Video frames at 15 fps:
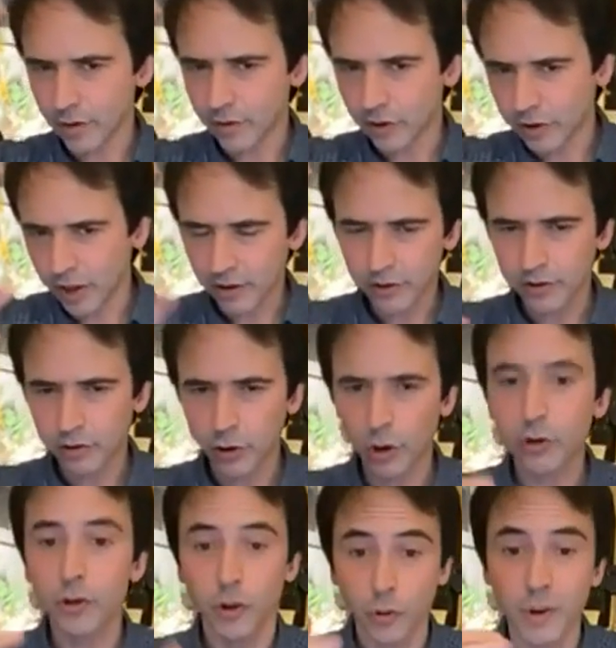
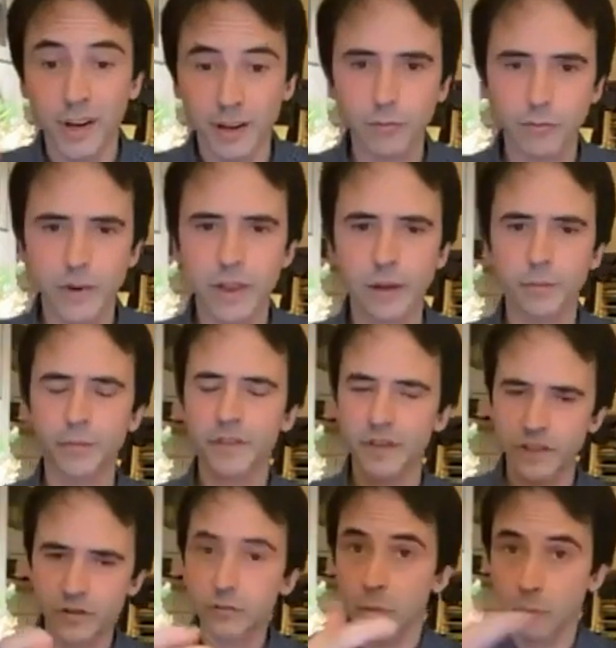ternary rhythms,
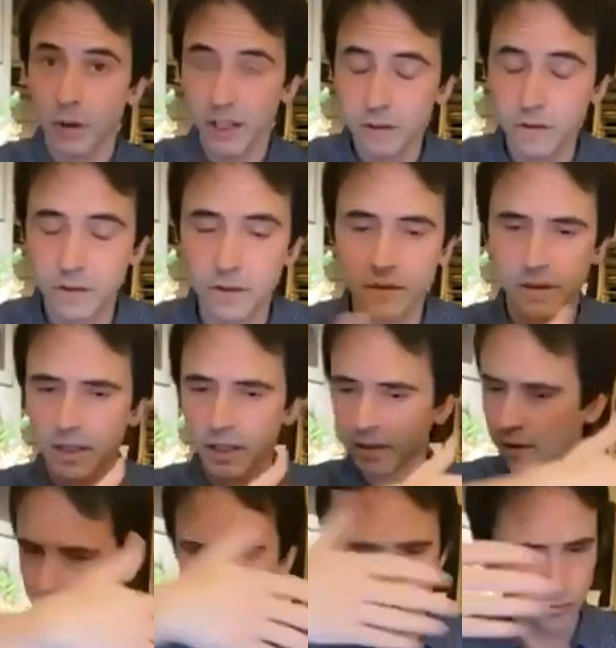these triplets, that are
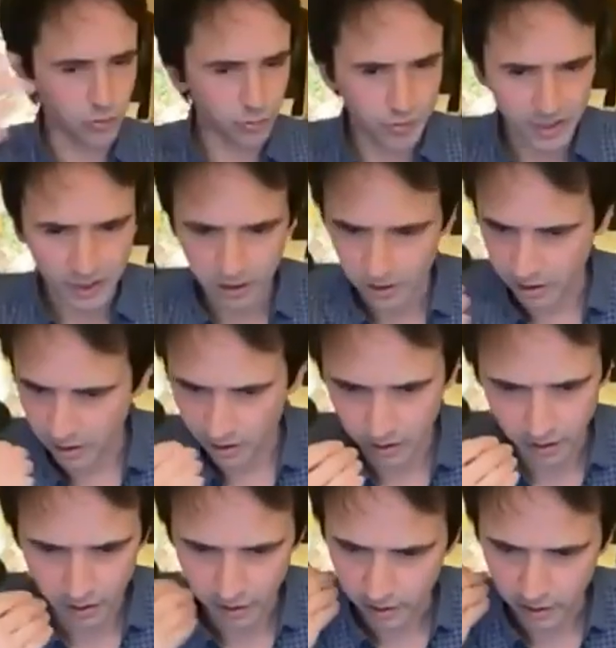going to be
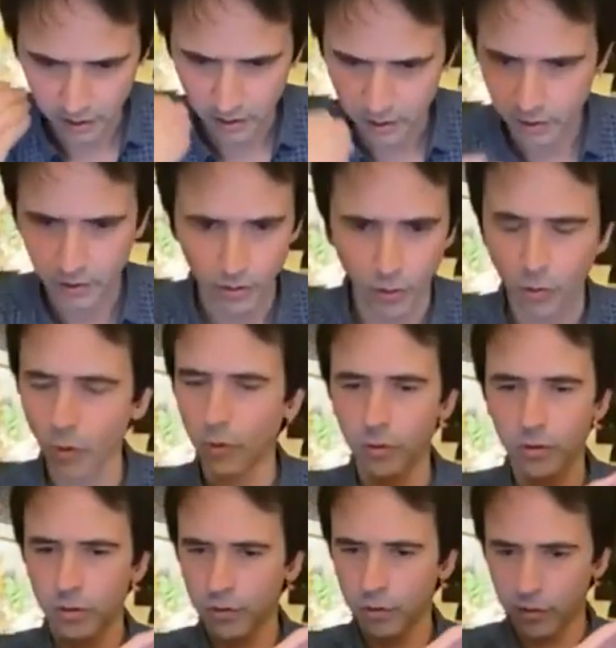the
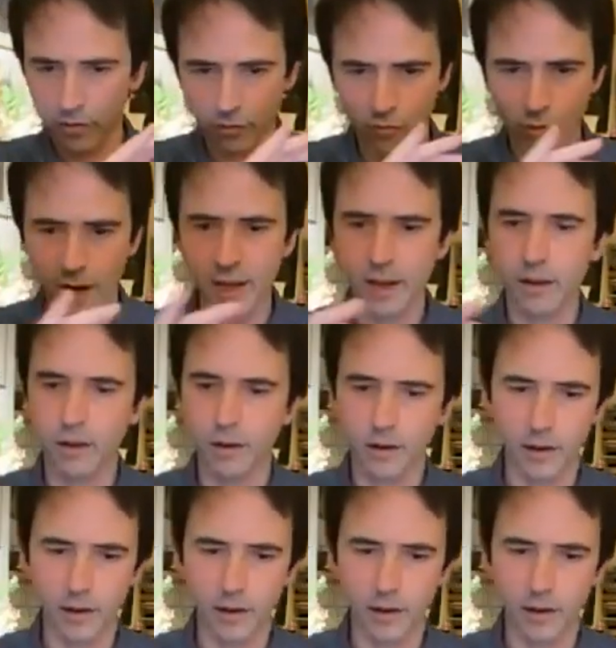whole way